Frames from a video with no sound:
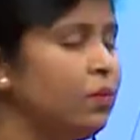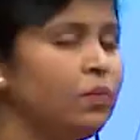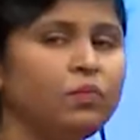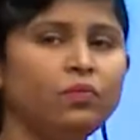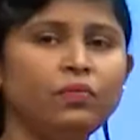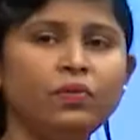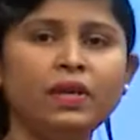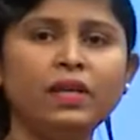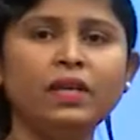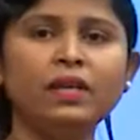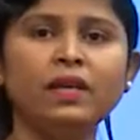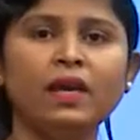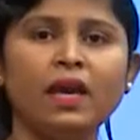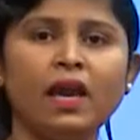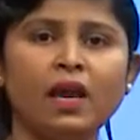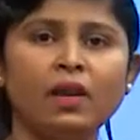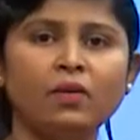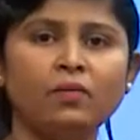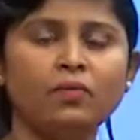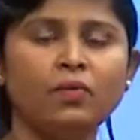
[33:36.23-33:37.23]
wind
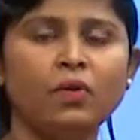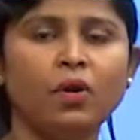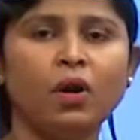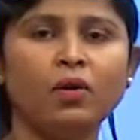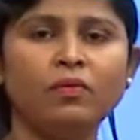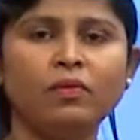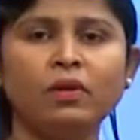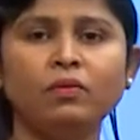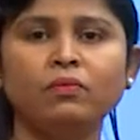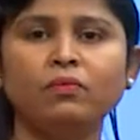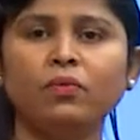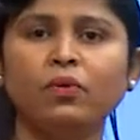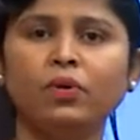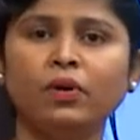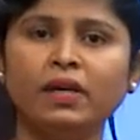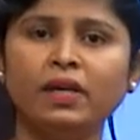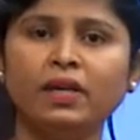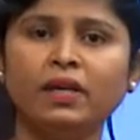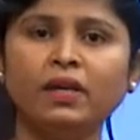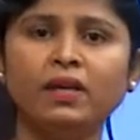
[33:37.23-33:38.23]
and flow in
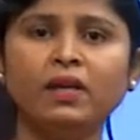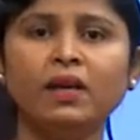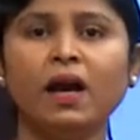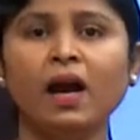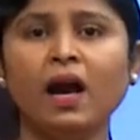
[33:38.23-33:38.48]
water